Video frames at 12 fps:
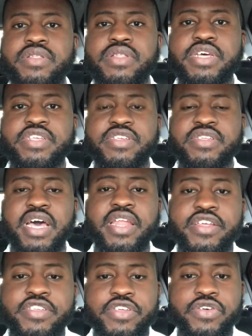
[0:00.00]
this is not an
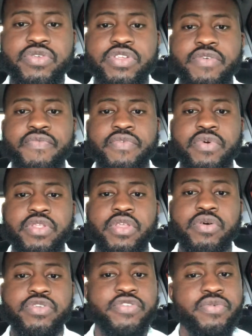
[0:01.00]
excuse for
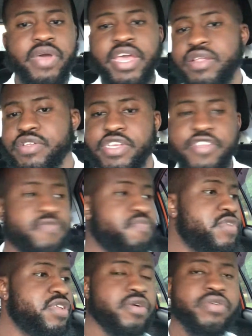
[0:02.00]
those who ain't
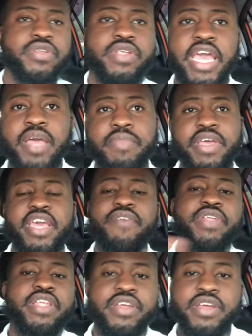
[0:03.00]
been
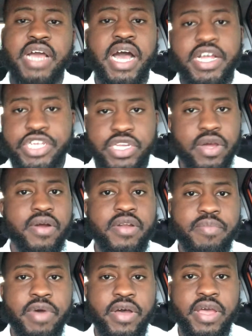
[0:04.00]
given a gosh darn
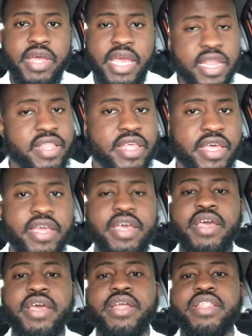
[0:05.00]
about anything.
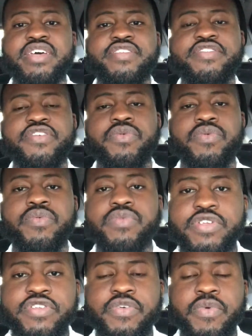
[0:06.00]
This is a
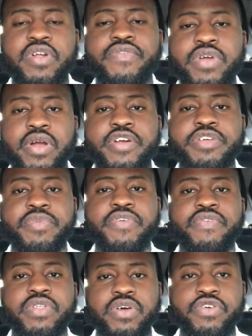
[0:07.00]
word of encouragement
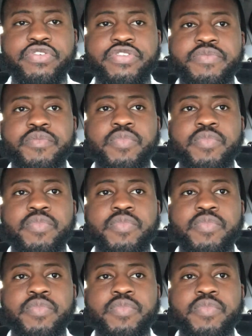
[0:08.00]
for those